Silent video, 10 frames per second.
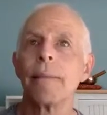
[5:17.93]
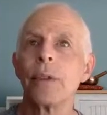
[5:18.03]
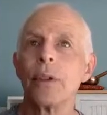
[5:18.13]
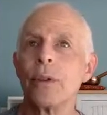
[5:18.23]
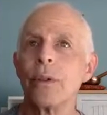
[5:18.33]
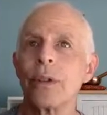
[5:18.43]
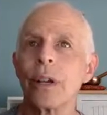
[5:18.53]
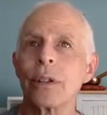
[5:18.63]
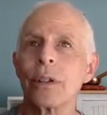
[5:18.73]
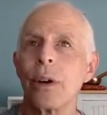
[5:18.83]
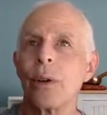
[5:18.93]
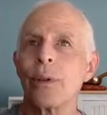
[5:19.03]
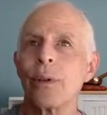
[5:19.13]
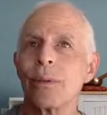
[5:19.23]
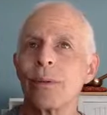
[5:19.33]
you just
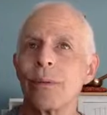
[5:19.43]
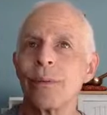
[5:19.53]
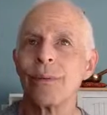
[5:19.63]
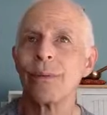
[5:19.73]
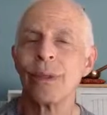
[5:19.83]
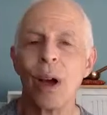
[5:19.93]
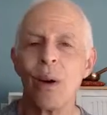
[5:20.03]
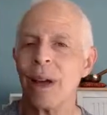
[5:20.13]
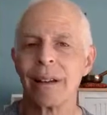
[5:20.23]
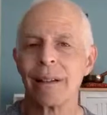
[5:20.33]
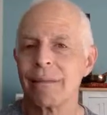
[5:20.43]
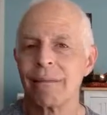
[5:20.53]
don't know it.